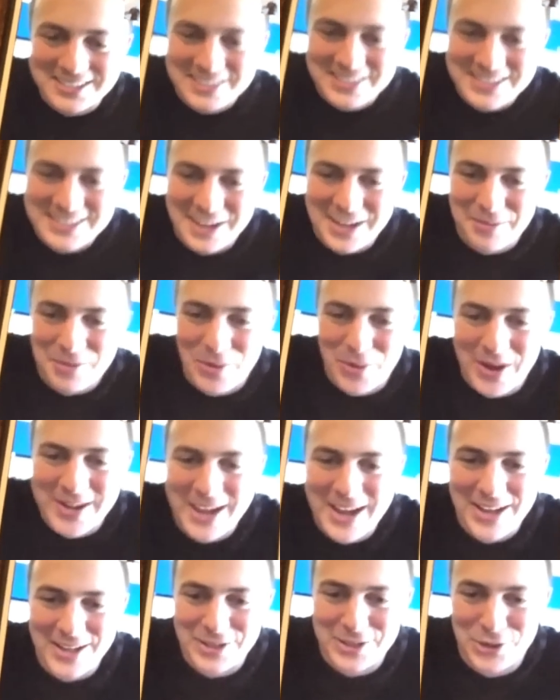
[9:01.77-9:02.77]
Tell me right
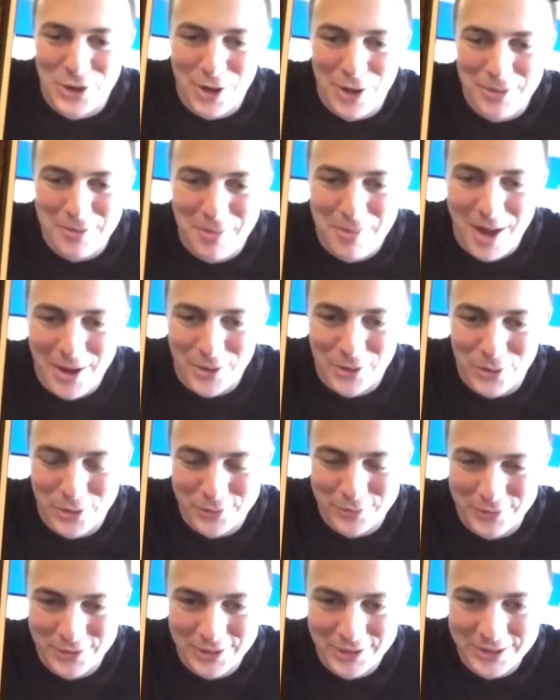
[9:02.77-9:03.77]
now that you're on the monorail.
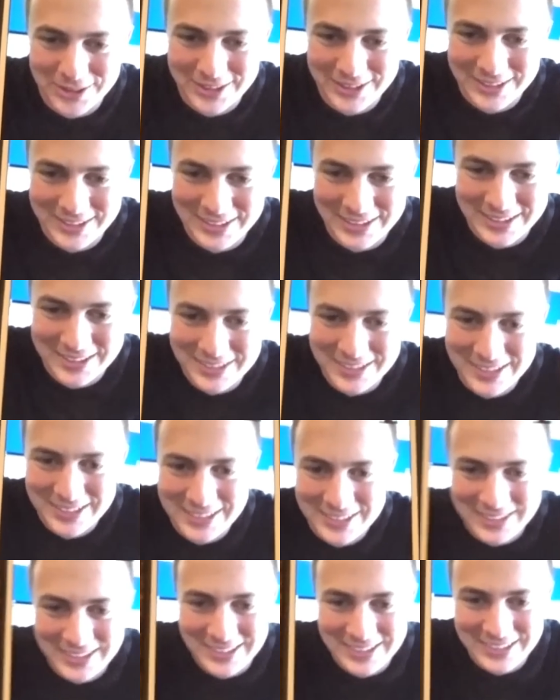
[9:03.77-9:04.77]
I'm
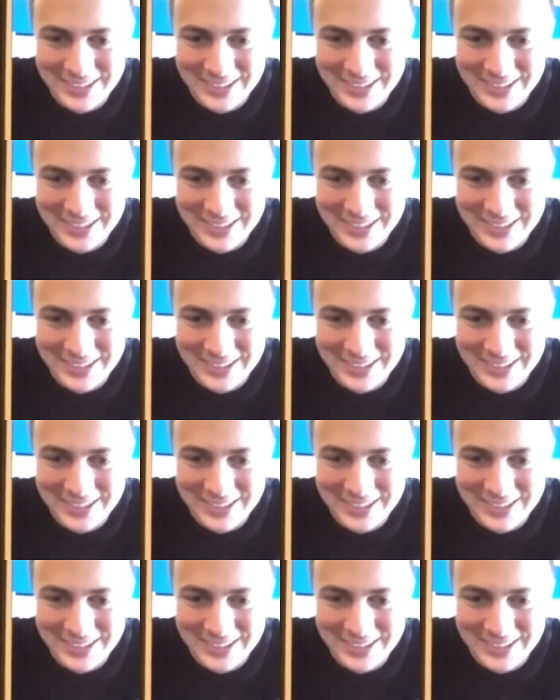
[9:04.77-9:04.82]
not.